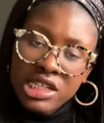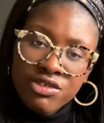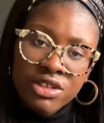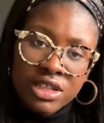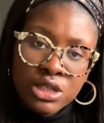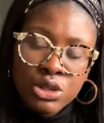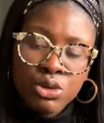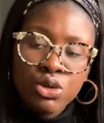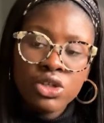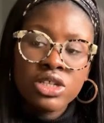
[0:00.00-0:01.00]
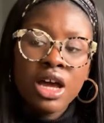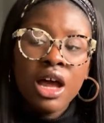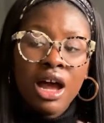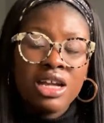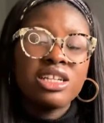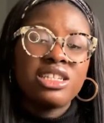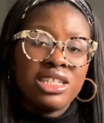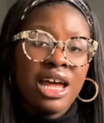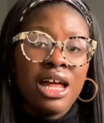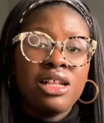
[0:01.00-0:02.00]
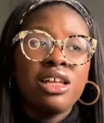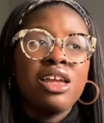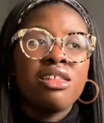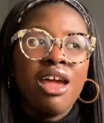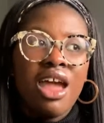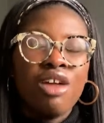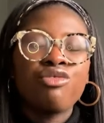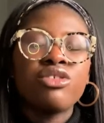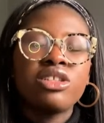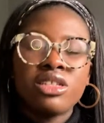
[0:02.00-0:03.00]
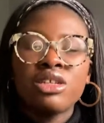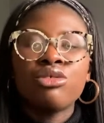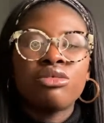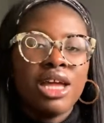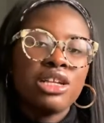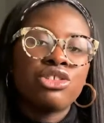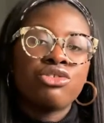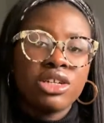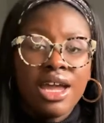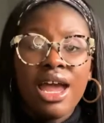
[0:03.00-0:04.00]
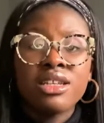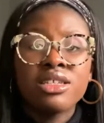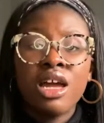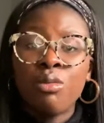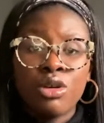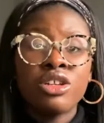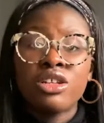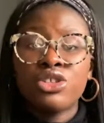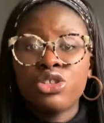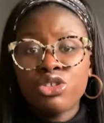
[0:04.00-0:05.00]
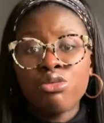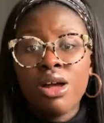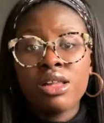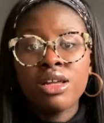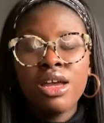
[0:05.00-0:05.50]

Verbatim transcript: least for this course, I could tell that every single lecturer cared and wanted us to do well.